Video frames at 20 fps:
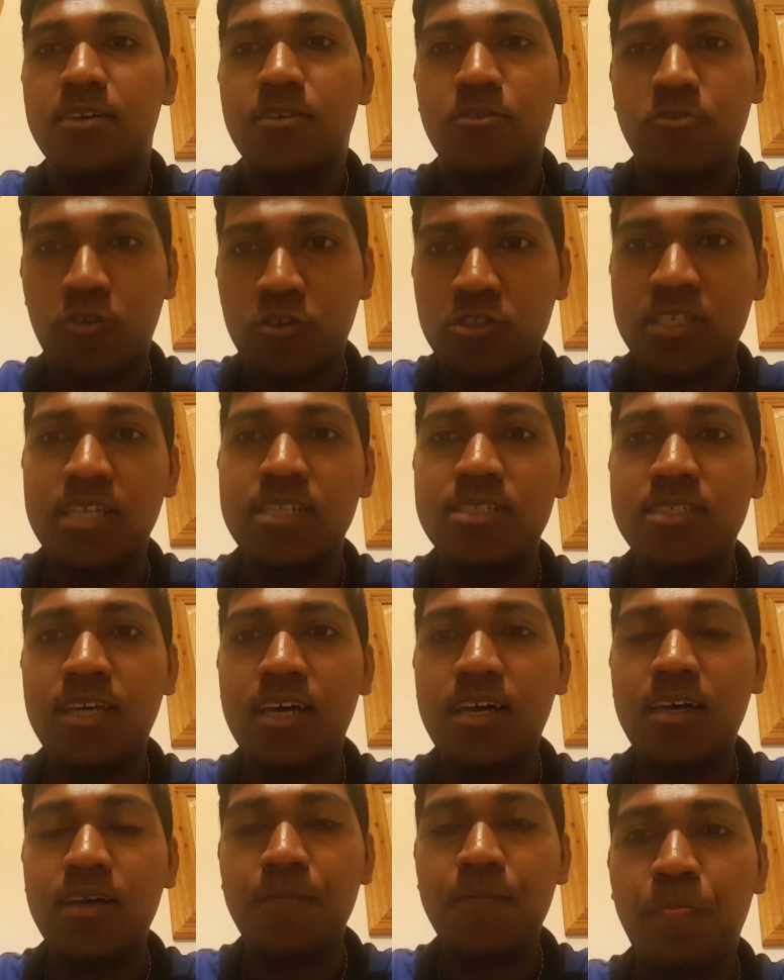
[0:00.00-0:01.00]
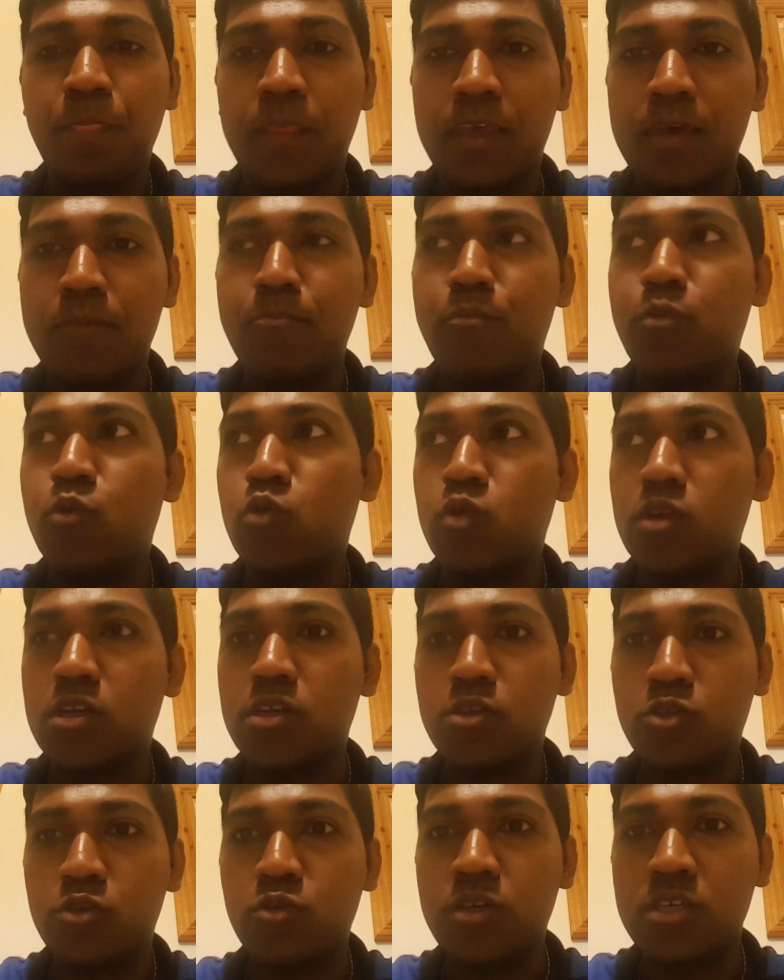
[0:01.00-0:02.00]
Rod cells are
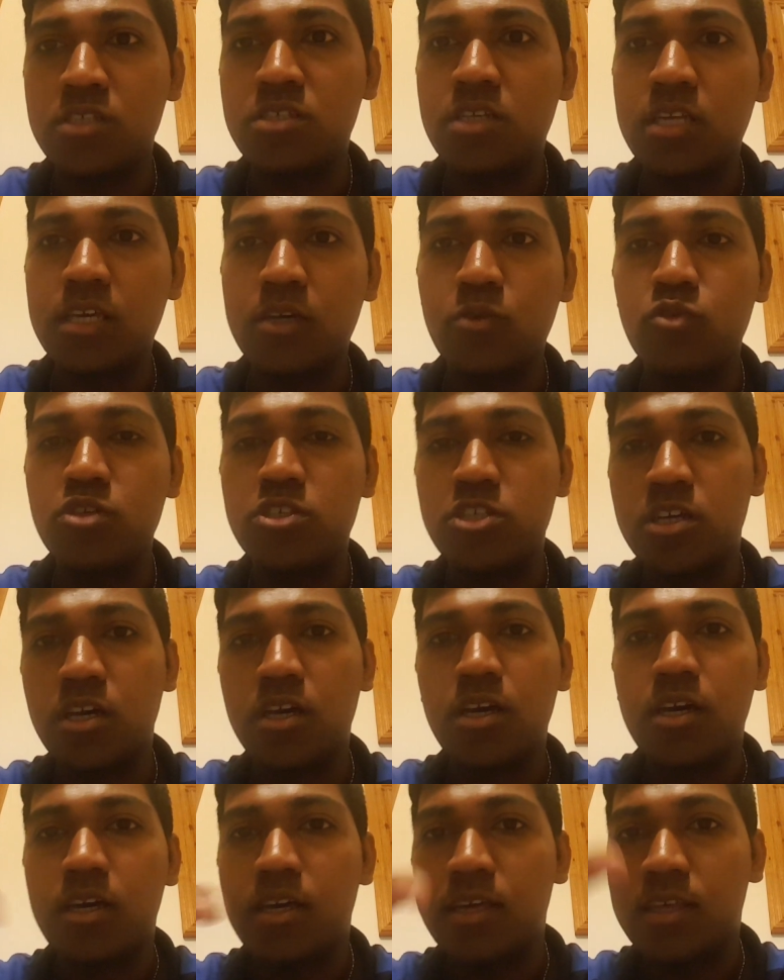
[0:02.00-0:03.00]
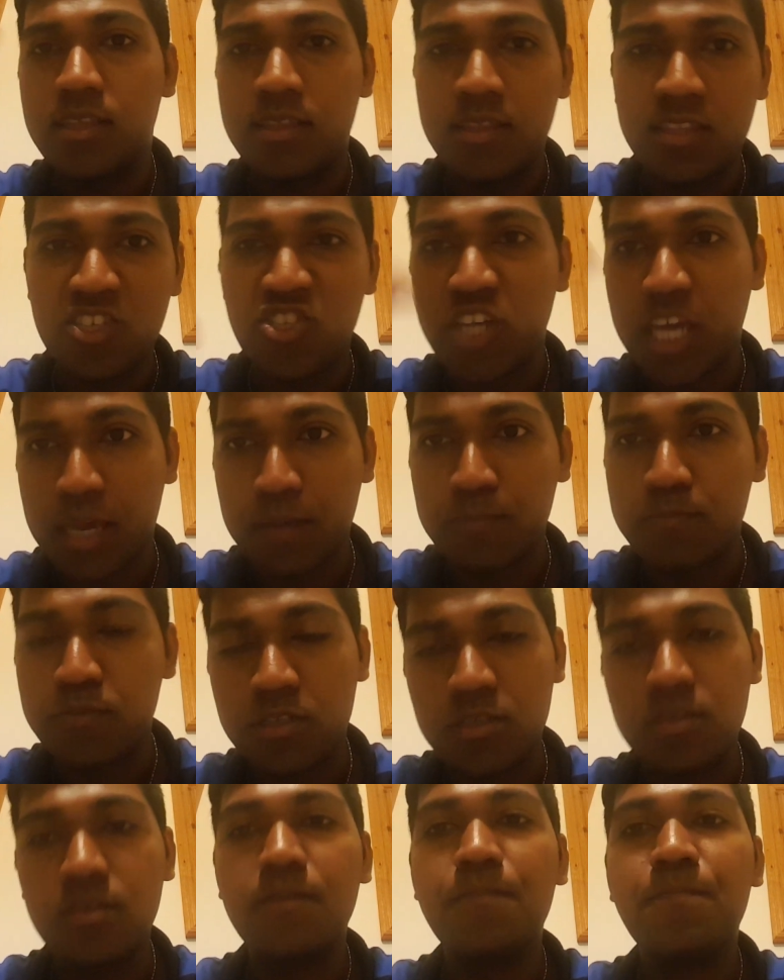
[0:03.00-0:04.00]
important to distinguish the shapes,